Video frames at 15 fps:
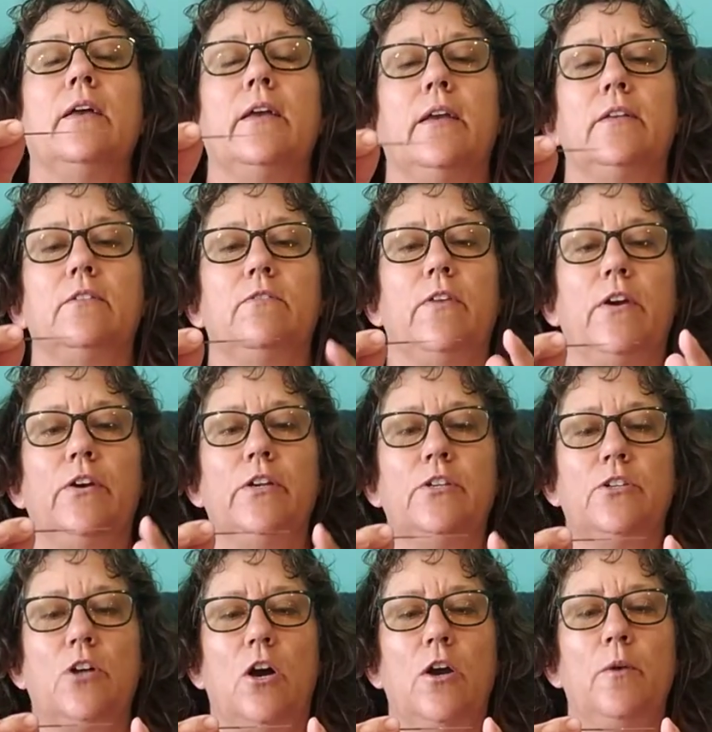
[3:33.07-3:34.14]
It's very
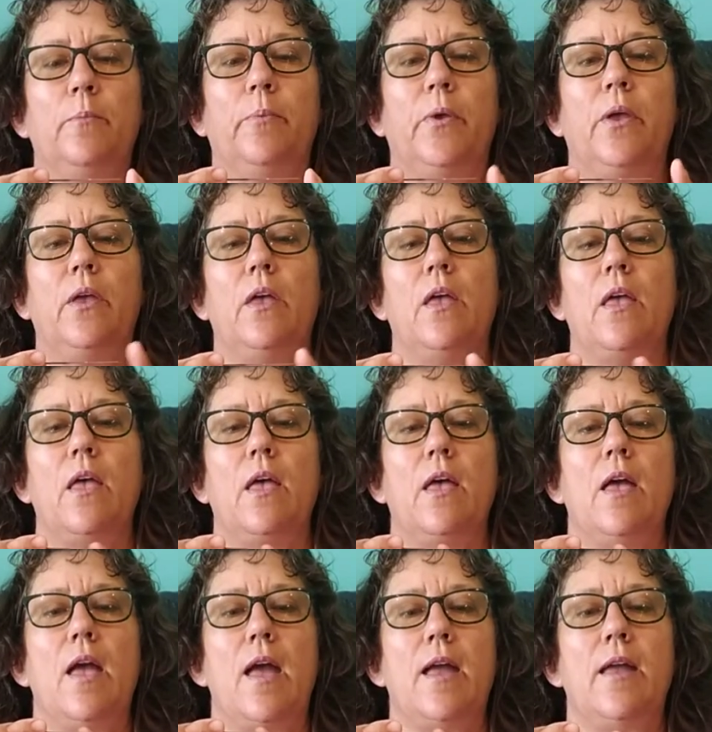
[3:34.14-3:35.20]
sharp,
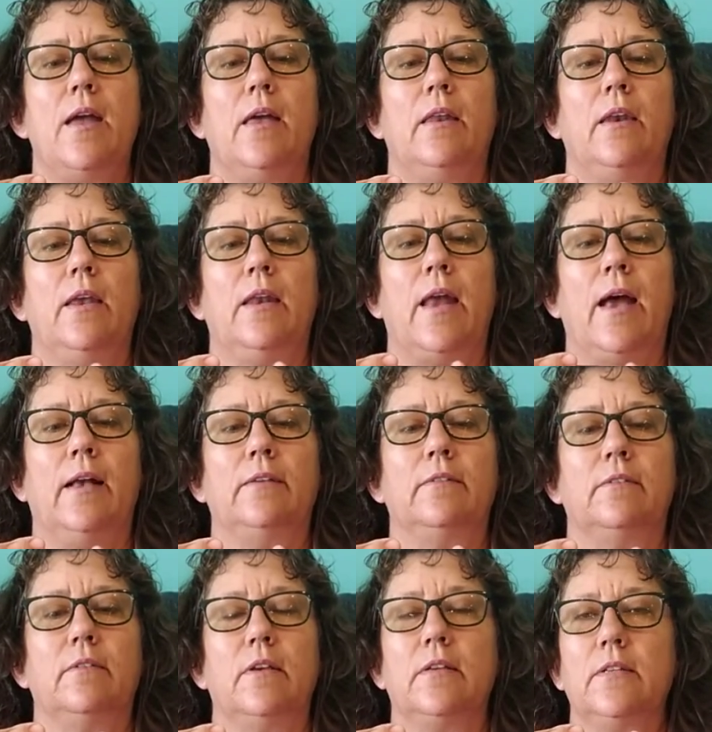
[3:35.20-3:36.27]
and it has
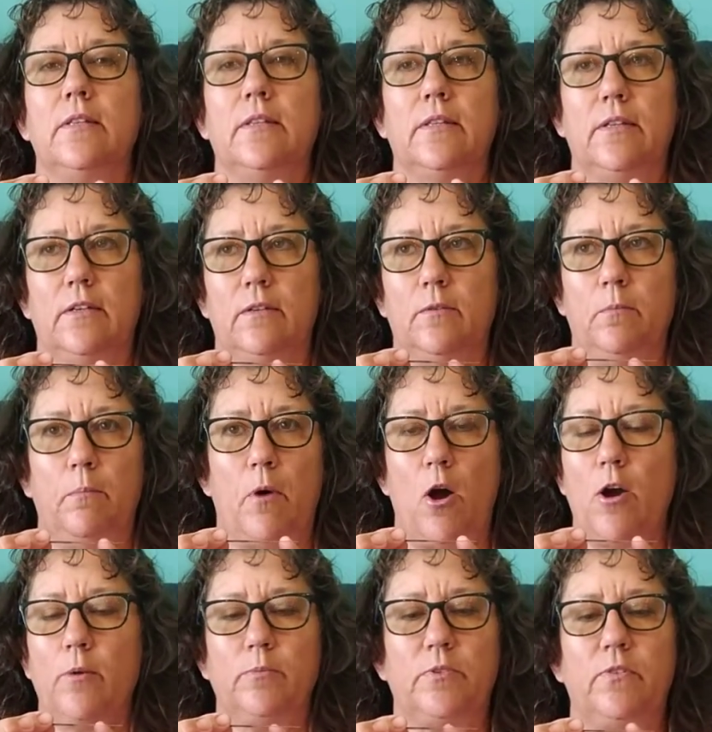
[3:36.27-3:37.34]
little
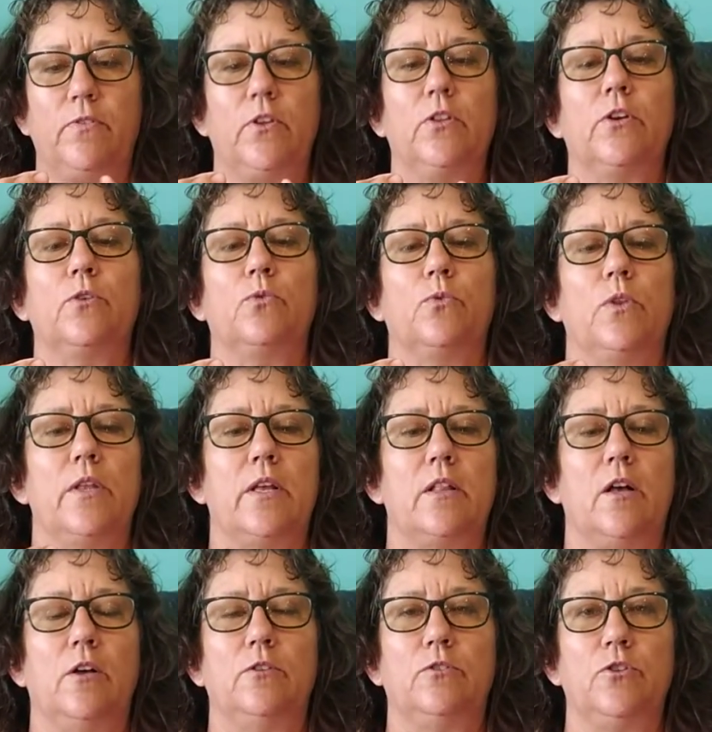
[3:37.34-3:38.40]
barbs. If you looked really
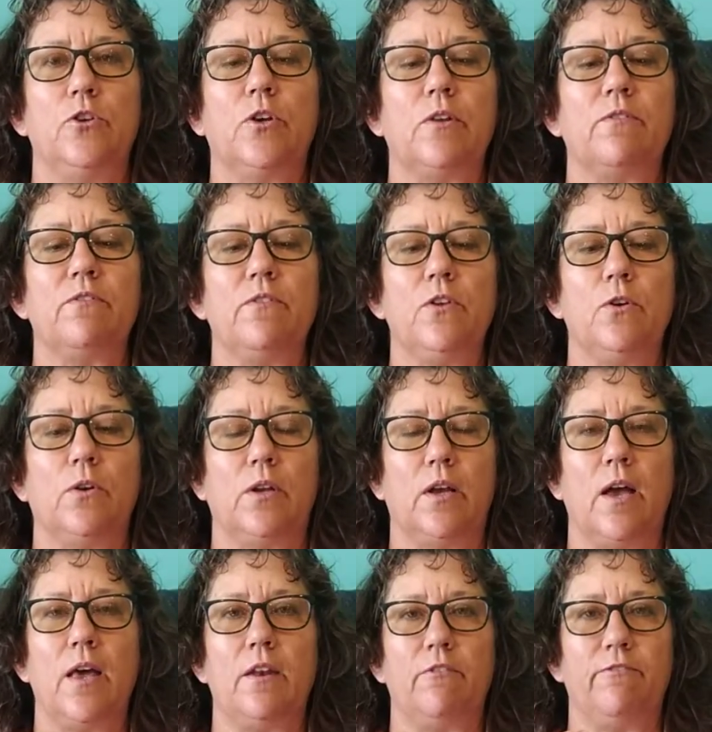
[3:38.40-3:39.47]
close, you can
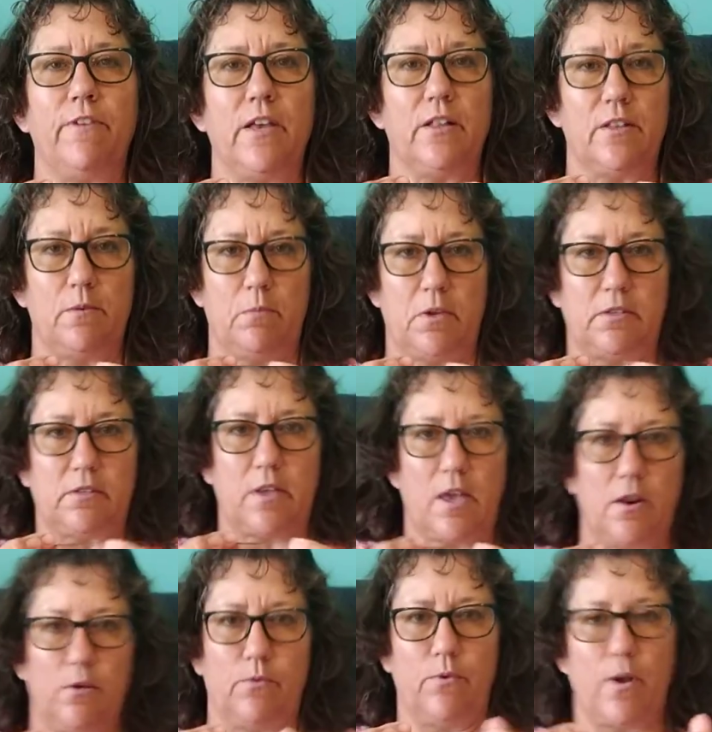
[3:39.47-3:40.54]
kind of feel them. It's
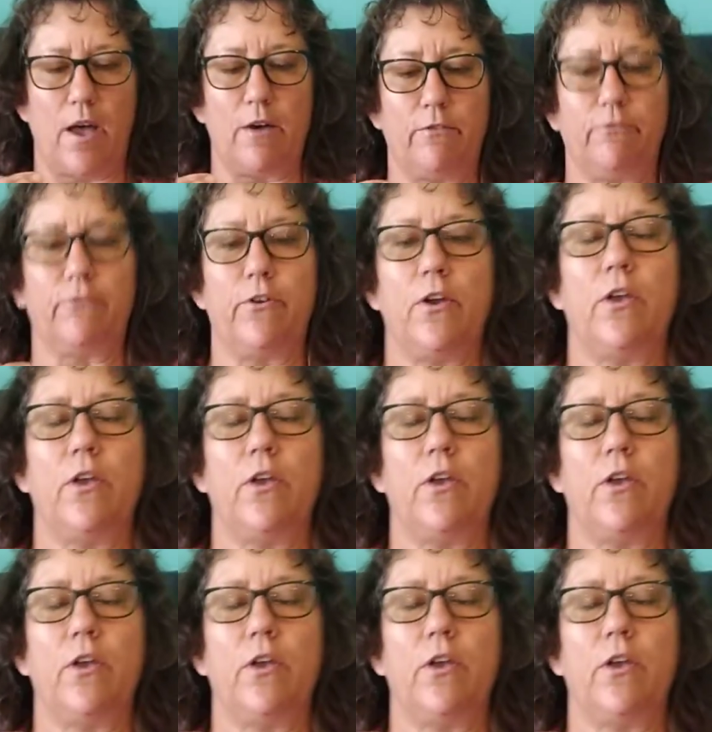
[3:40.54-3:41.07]
kind of rough.